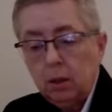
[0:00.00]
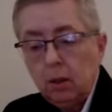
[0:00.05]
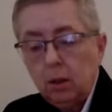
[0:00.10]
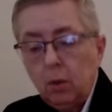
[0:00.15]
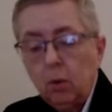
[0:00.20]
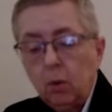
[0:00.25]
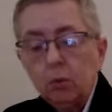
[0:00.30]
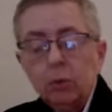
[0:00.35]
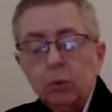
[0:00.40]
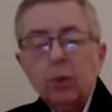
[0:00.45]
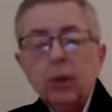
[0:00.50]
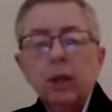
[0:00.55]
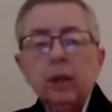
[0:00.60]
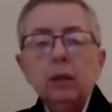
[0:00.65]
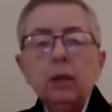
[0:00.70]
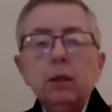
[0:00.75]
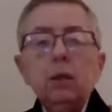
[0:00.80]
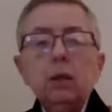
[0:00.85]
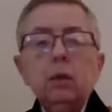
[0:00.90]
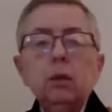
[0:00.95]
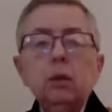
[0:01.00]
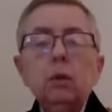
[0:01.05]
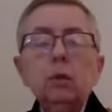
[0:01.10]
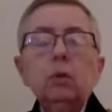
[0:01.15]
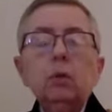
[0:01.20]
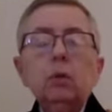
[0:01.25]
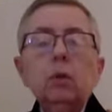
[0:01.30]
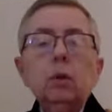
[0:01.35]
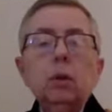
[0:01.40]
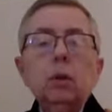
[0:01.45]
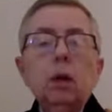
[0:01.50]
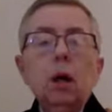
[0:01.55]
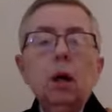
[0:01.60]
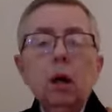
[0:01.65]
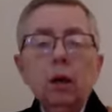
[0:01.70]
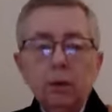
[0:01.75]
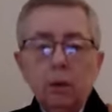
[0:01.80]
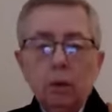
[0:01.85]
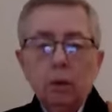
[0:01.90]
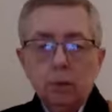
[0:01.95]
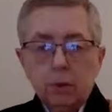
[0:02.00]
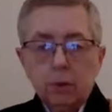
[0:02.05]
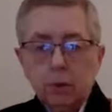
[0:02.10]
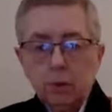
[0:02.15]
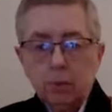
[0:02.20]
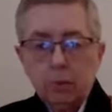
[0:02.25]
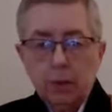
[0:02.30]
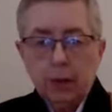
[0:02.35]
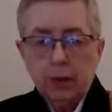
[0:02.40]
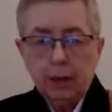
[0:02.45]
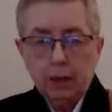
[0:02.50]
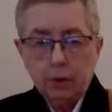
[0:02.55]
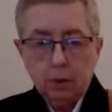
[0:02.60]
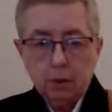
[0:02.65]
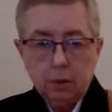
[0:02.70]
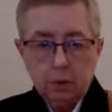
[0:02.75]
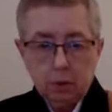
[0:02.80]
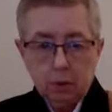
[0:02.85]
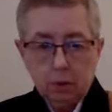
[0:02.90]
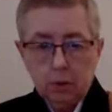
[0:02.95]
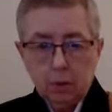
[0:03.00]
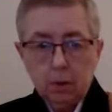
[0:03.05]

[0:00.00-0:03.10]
Or do they lead to unwholesome actions?